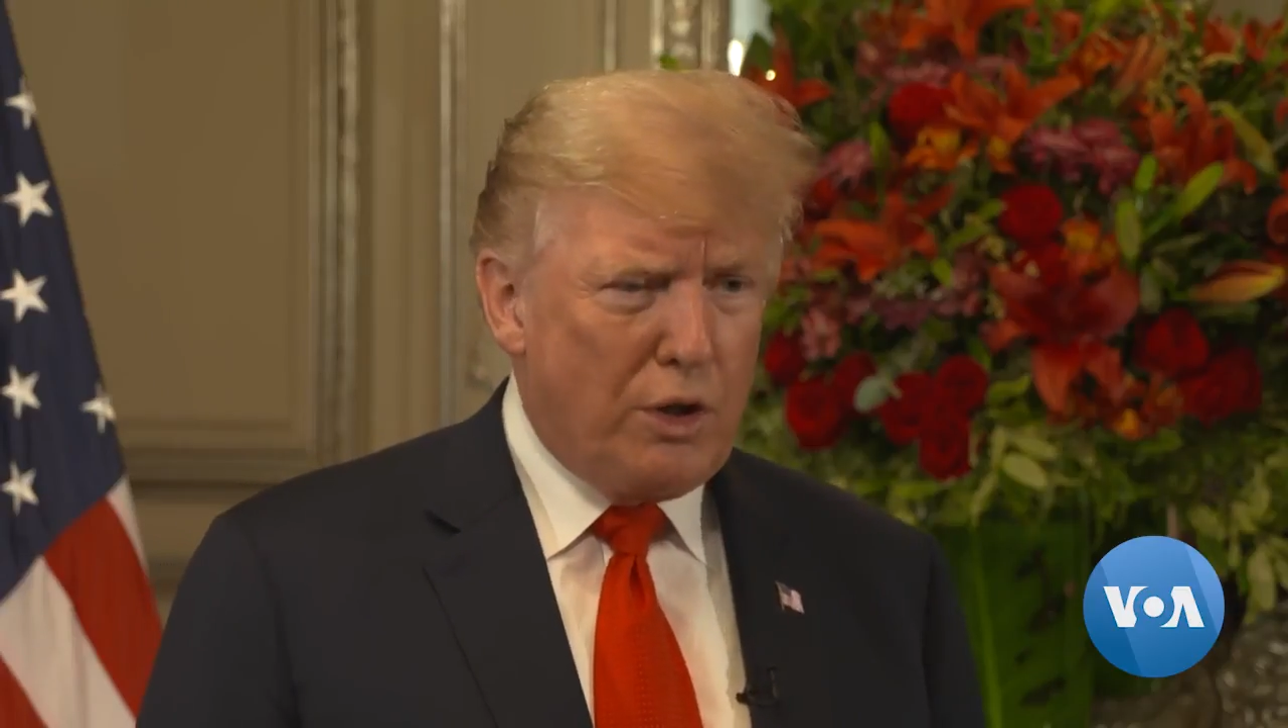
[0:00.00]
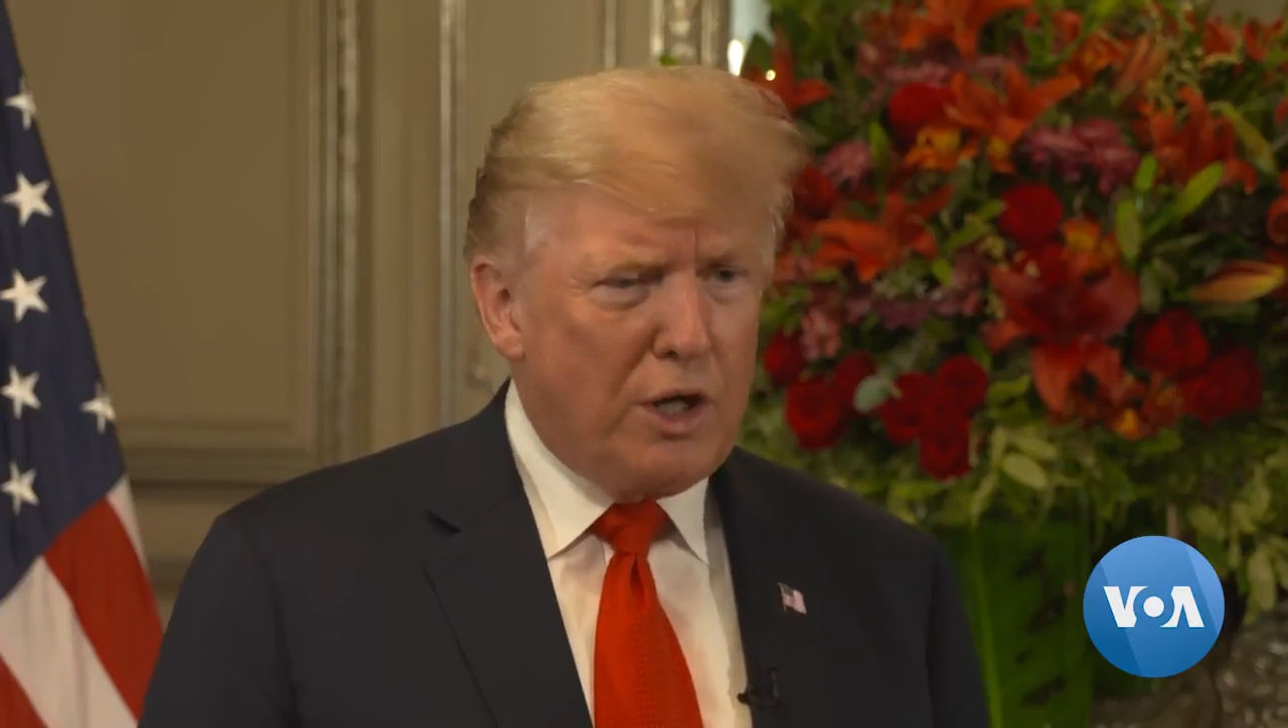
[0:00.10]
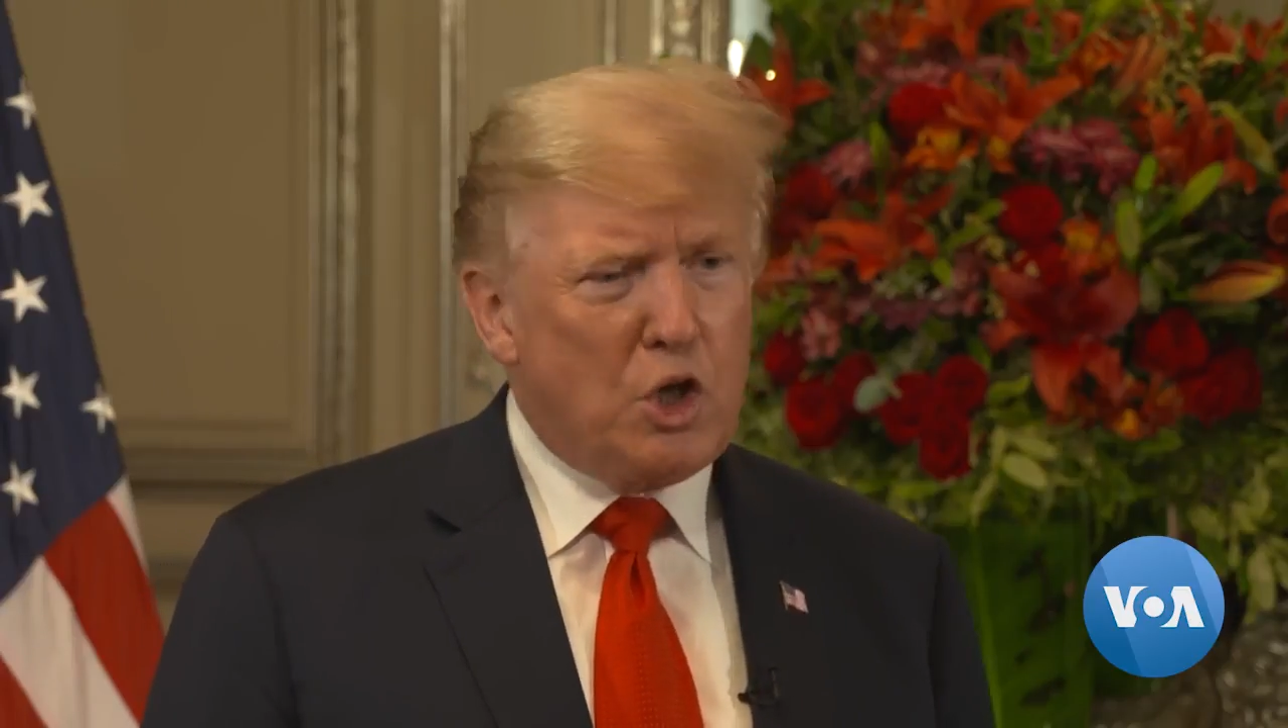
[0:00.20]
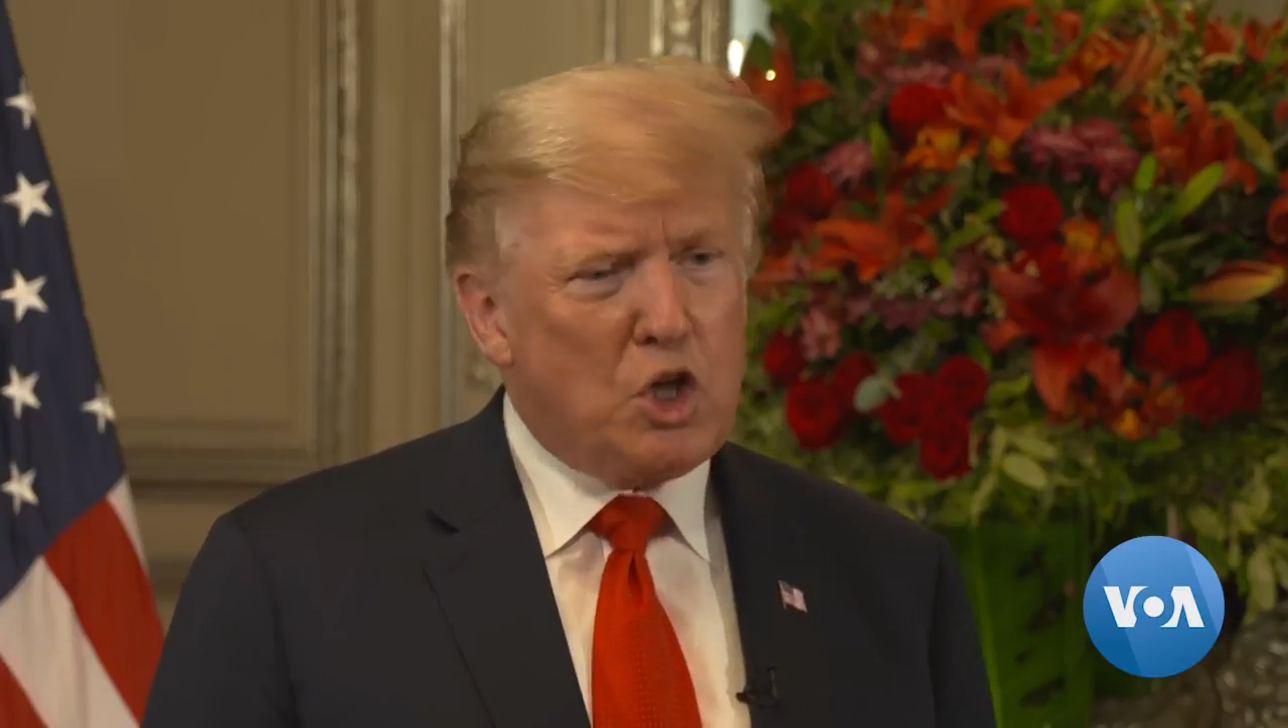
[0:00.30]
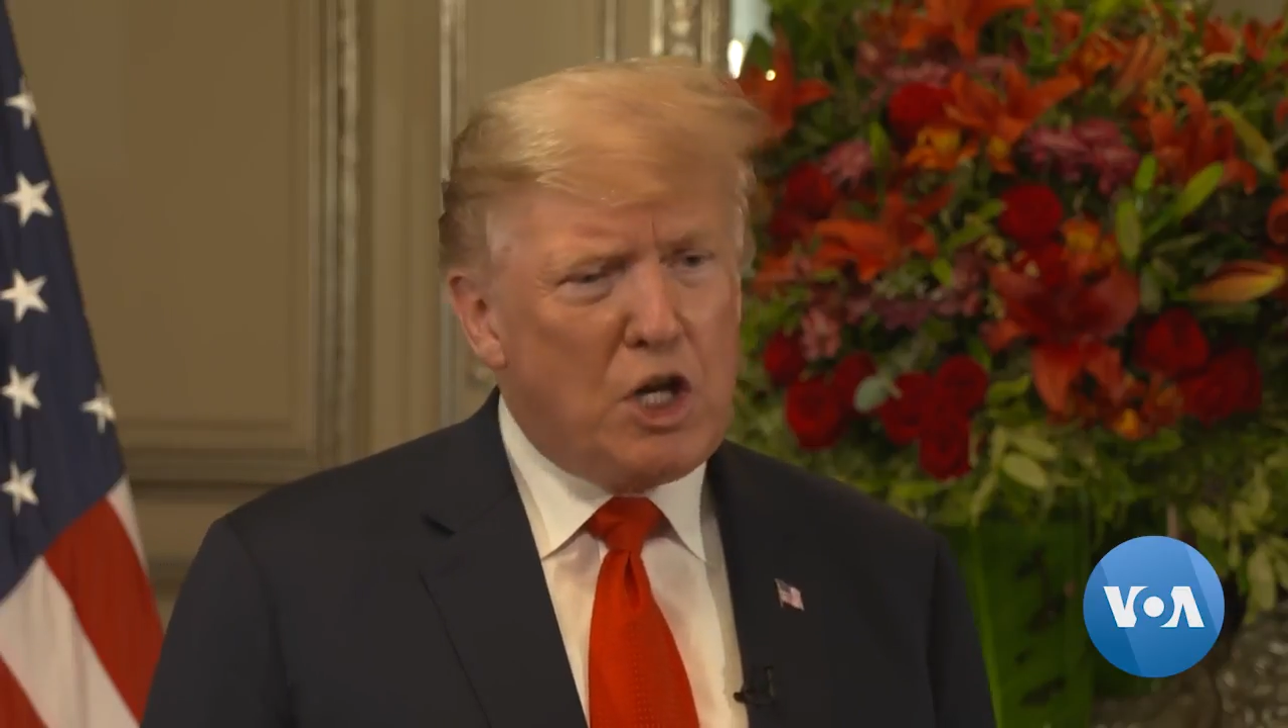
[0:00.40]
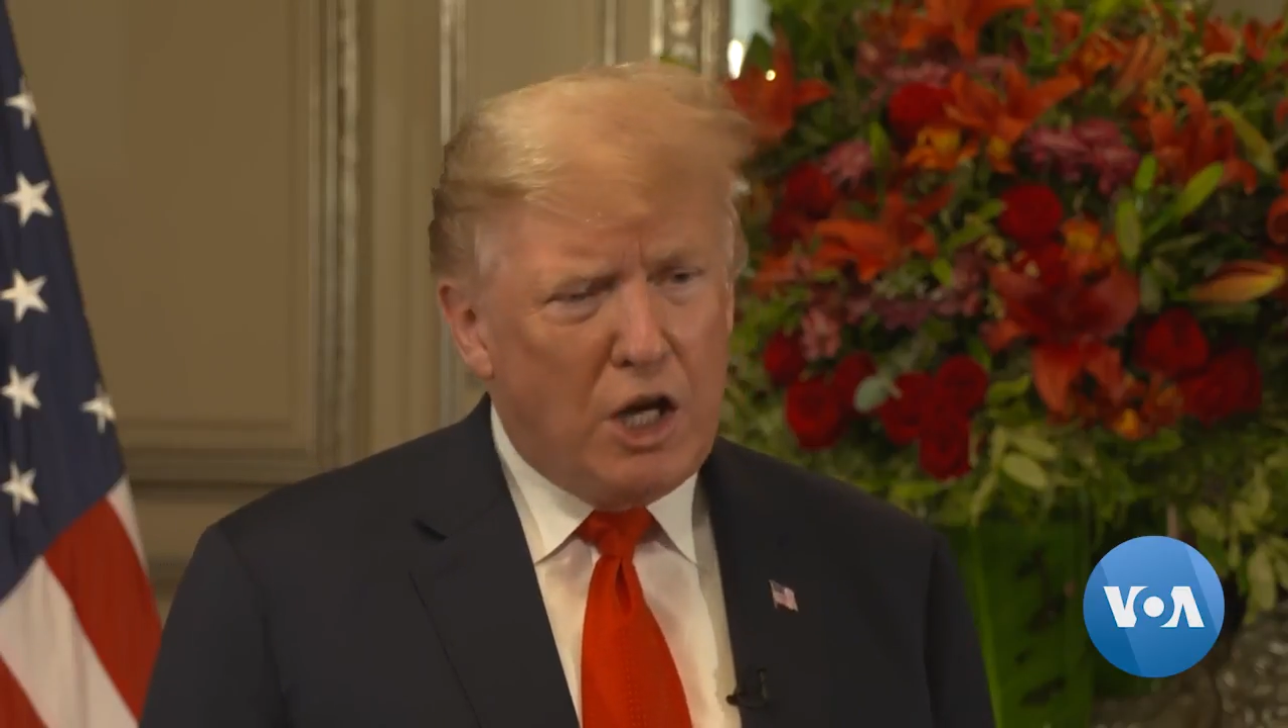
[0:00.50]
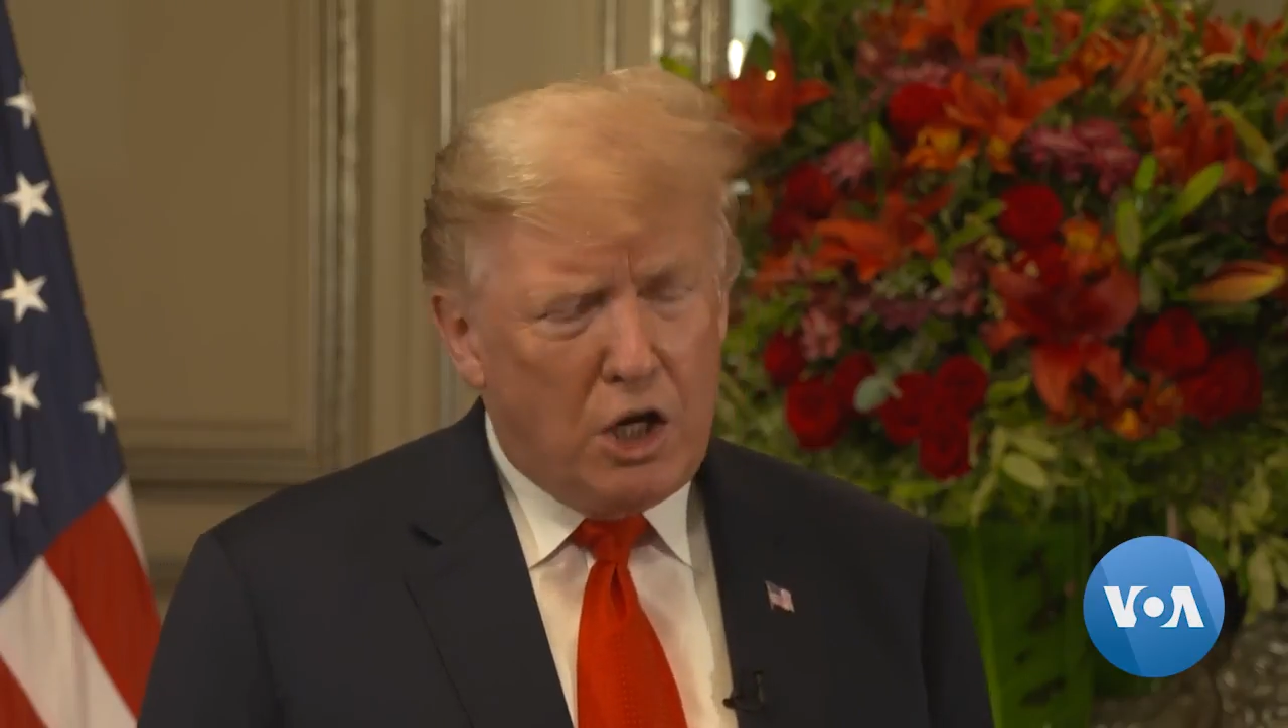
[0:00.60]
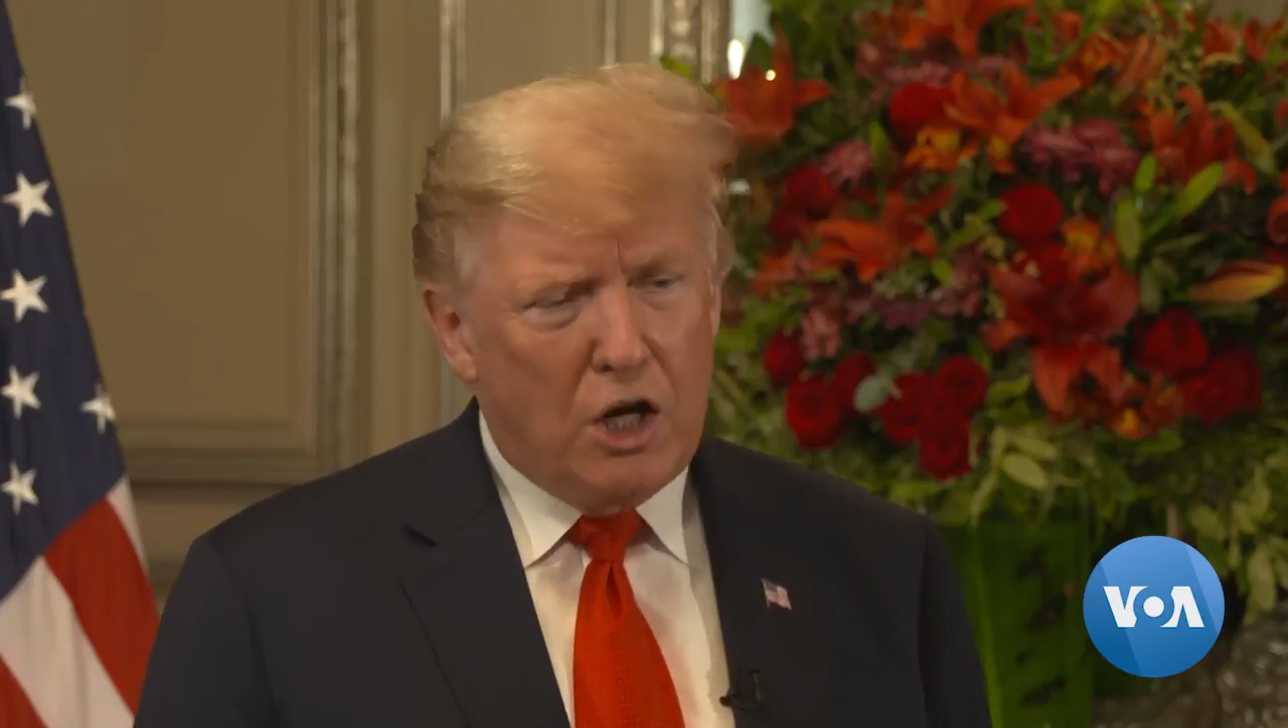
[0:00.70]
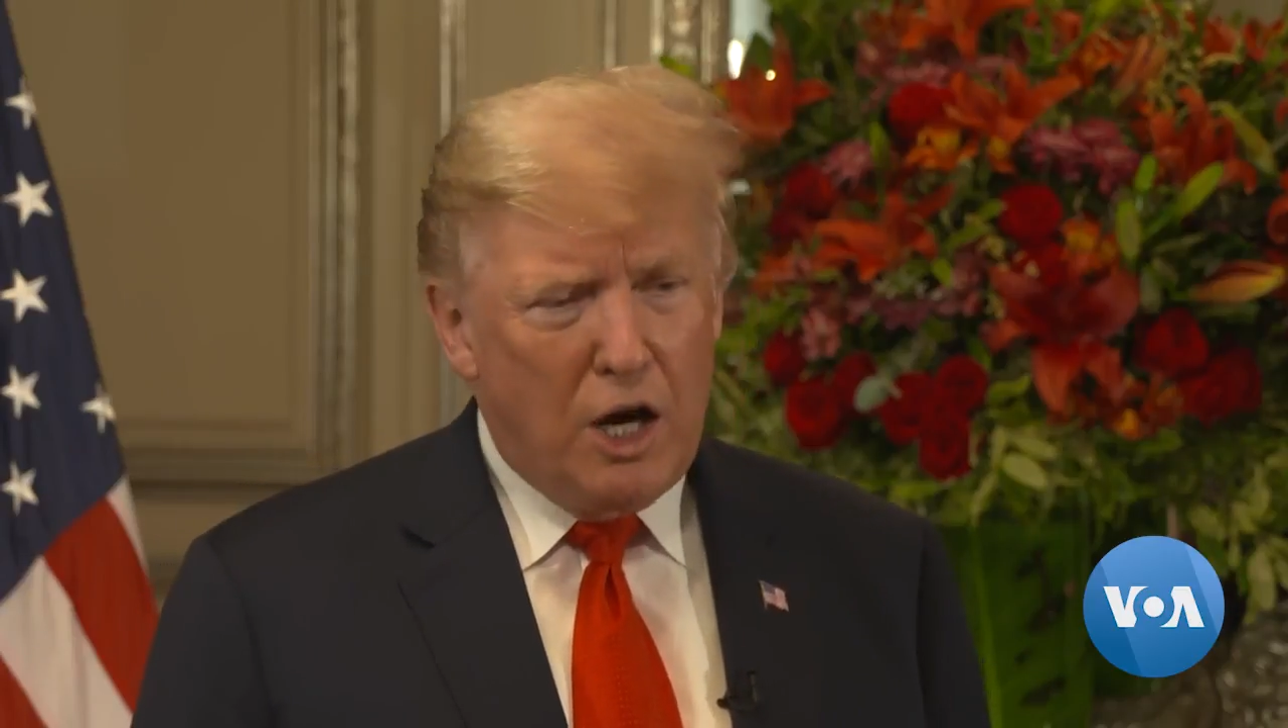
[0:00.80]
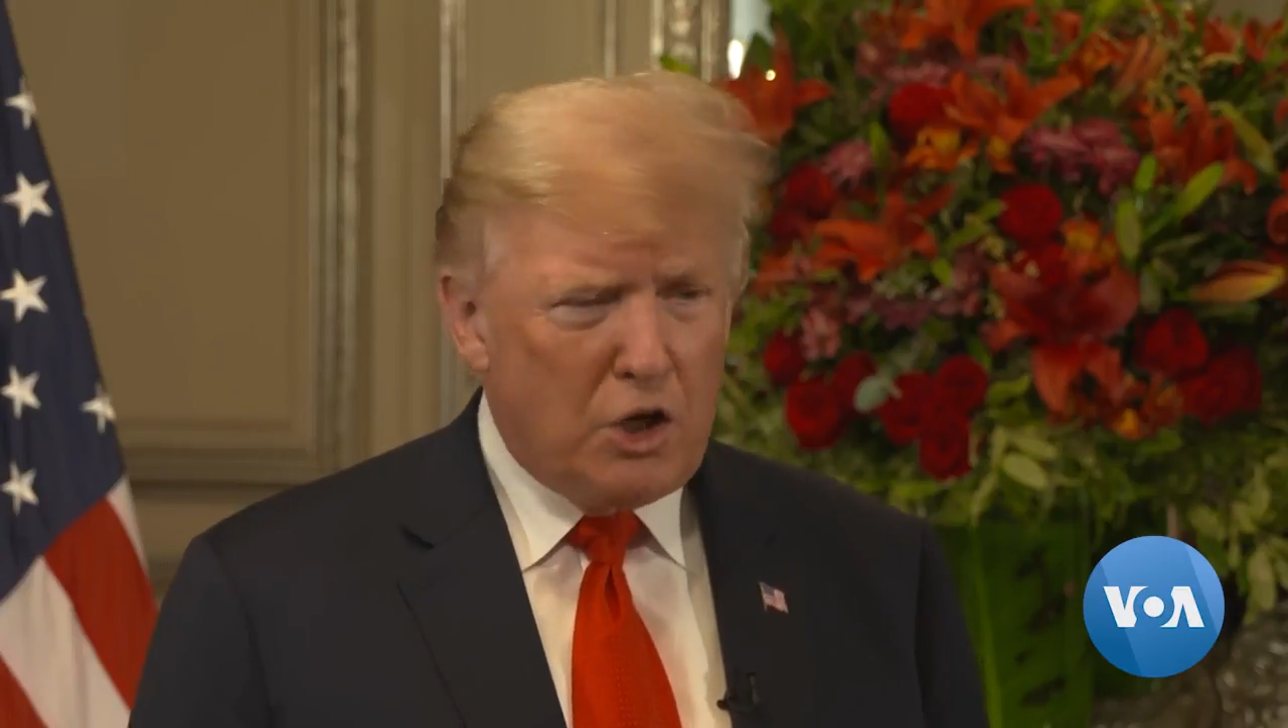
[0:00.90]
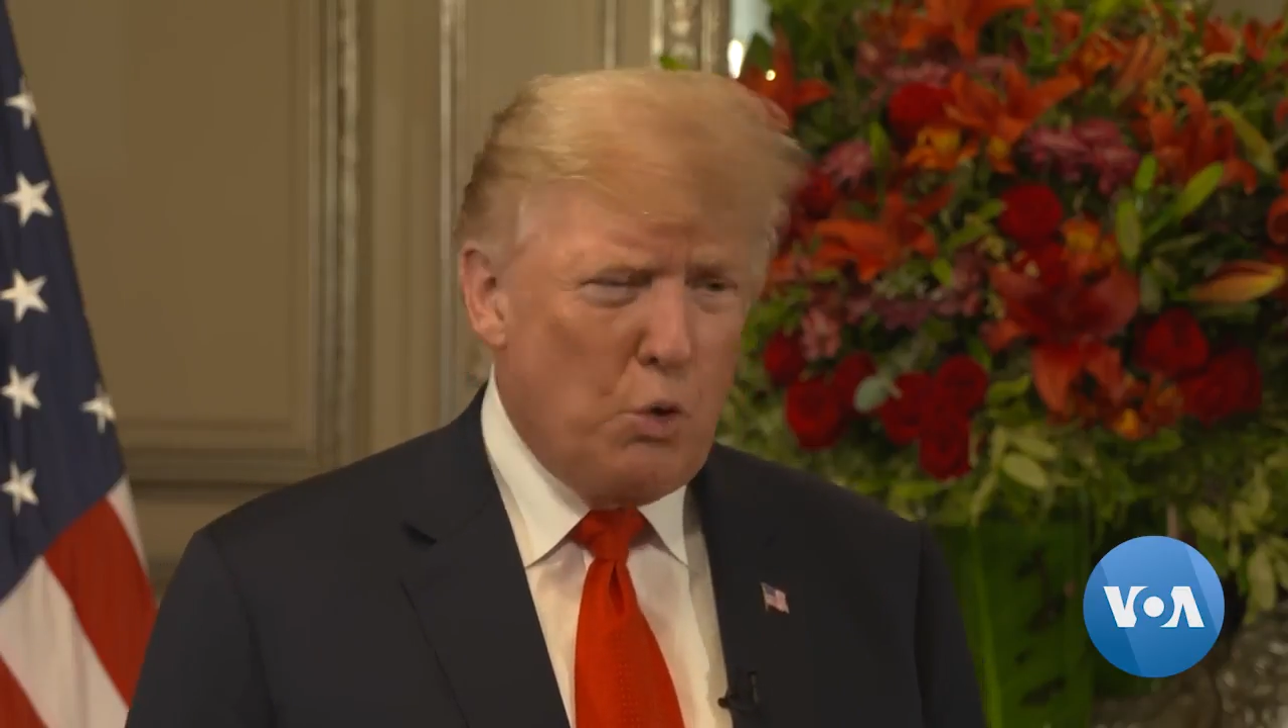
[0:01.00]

They tend not